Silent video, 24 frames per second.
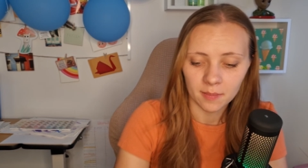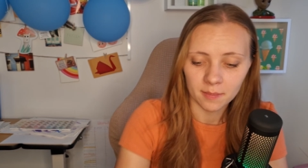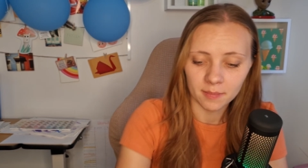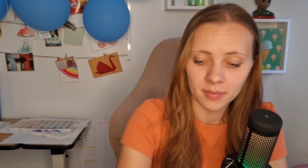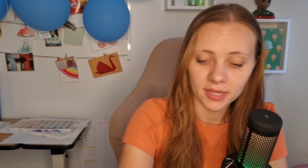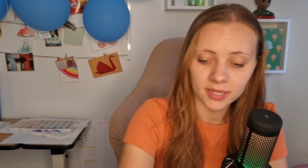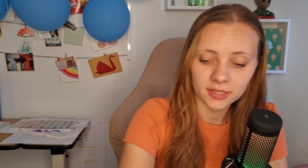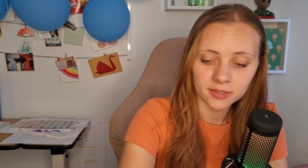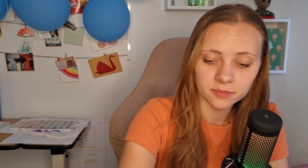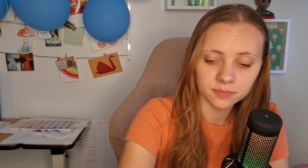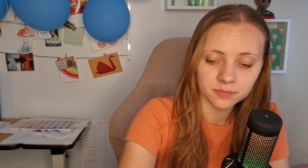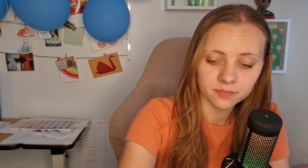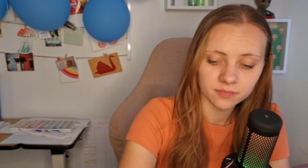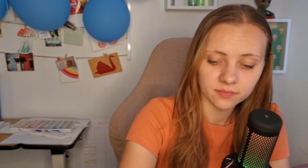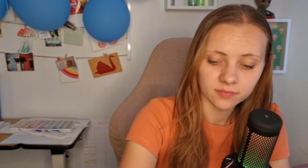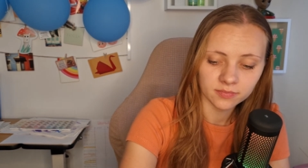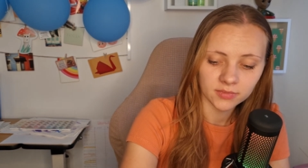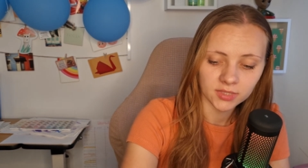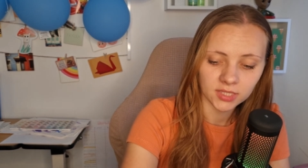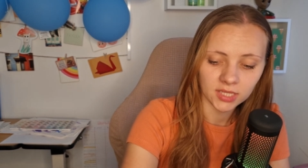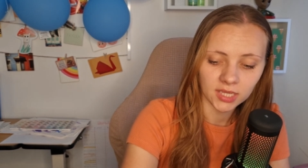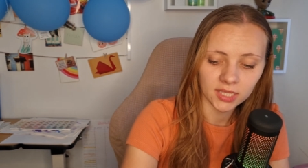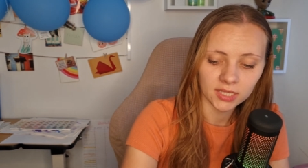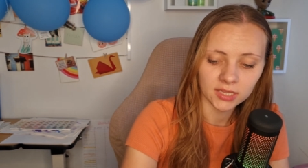But
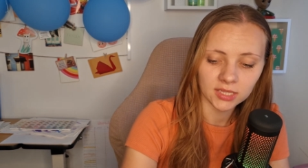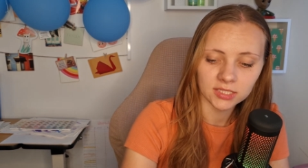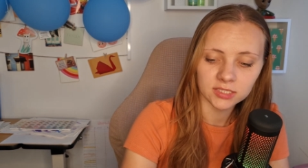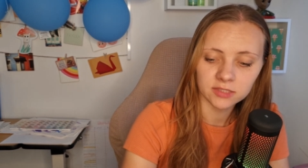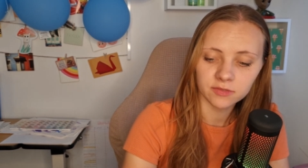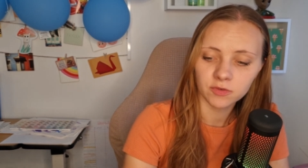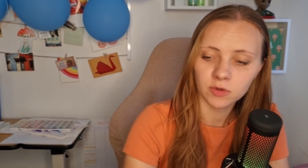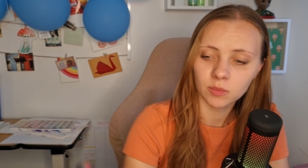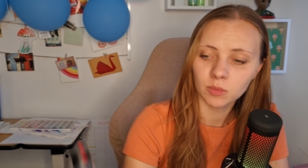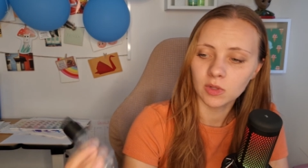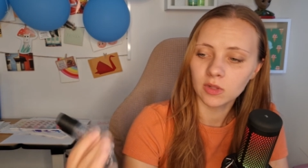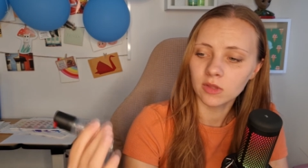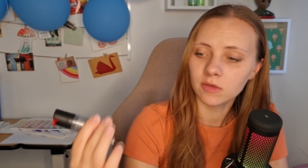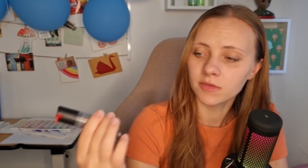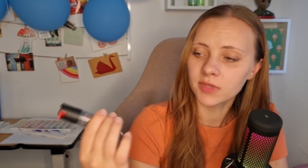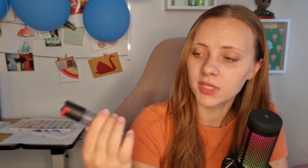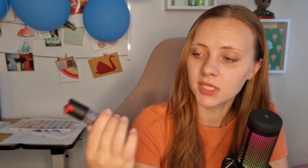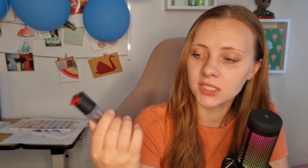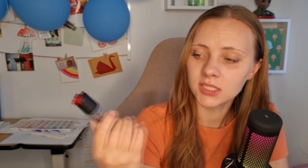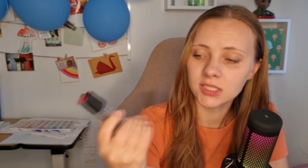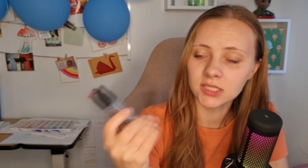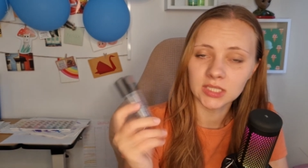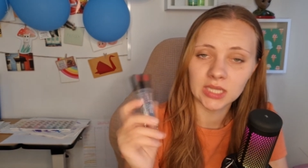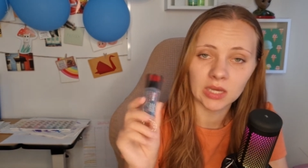at least from all of
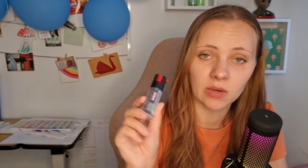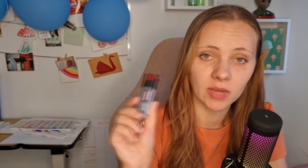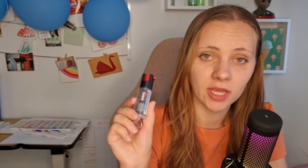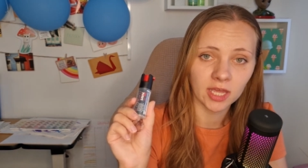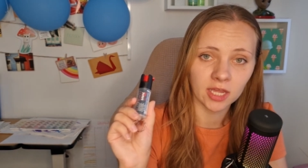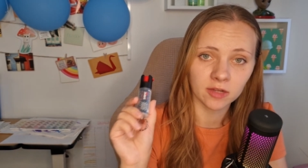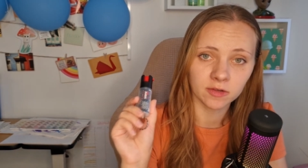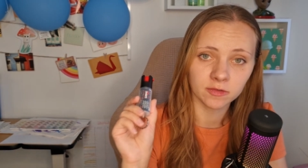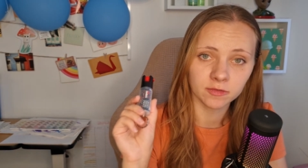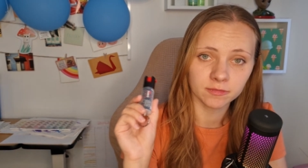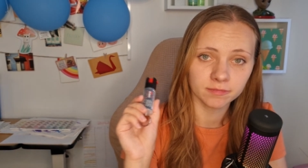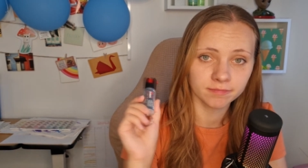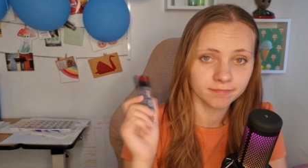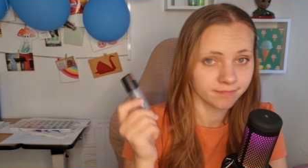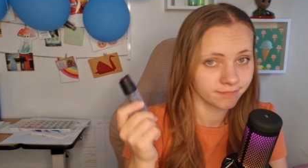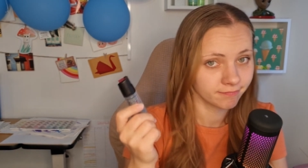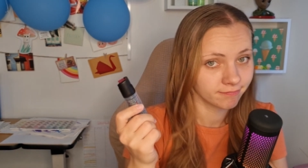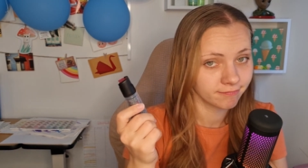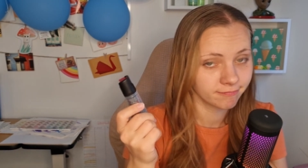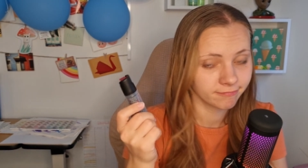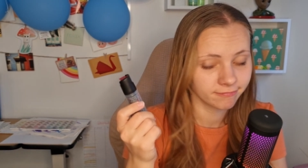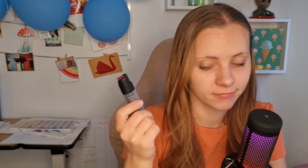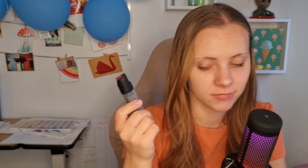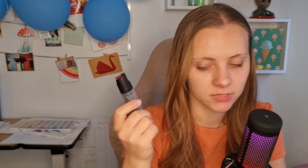this, now I have
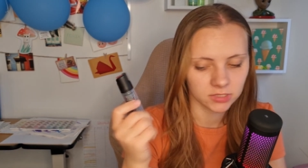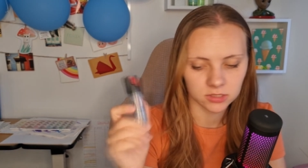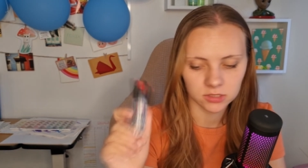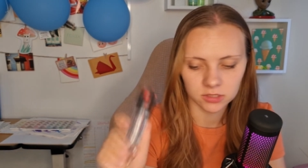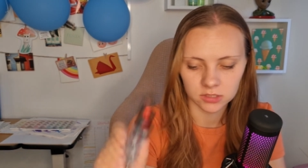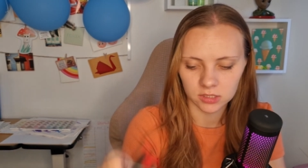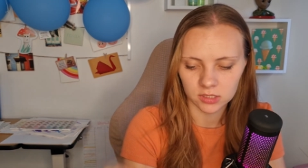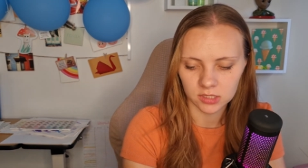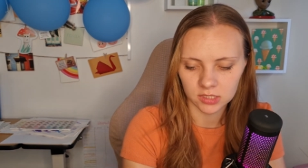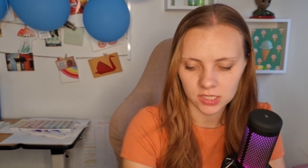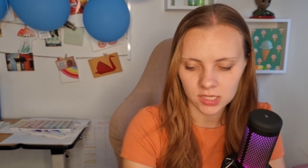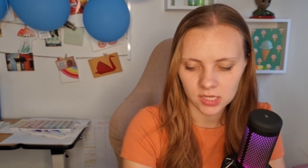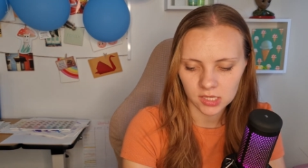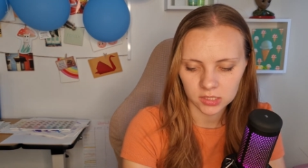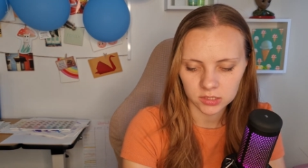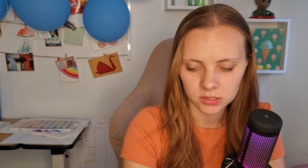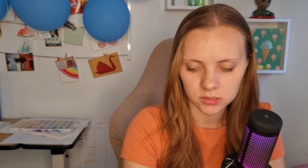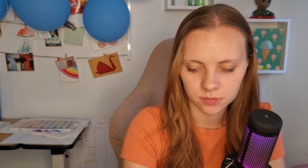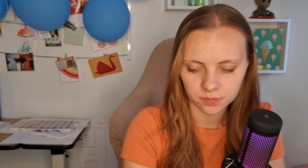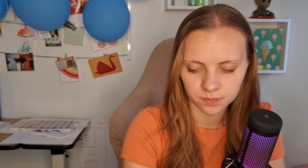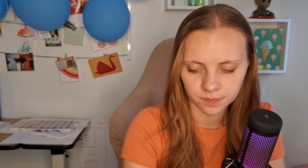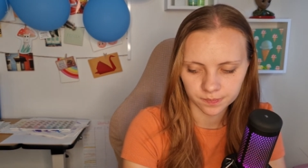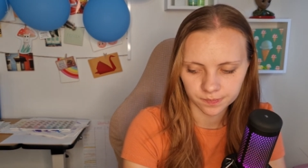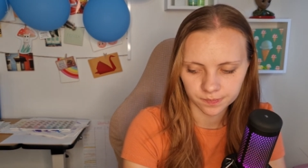these.